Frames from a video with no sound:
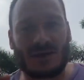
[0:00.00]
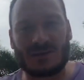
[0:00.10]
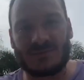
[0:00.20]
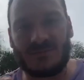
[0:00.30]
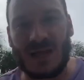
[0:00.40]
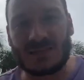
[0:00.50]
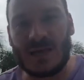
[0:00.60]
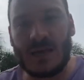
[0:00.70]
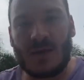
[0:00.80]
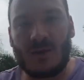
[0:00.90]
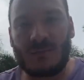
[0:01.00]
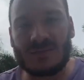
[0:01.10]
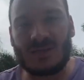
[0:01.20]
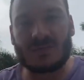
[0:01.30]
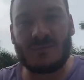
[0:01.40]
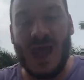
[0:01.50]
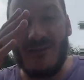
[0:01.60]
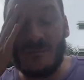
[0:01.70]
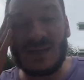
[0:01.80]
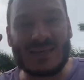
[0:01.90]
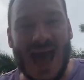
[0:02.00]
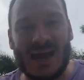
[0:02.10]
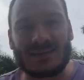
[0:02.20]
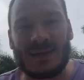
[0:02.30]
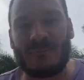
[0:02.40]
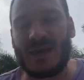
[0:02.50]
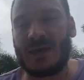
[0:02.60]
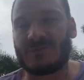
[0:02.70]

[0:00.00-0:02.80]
Sorry, there's flies or mosquitoes. But everybody's acting but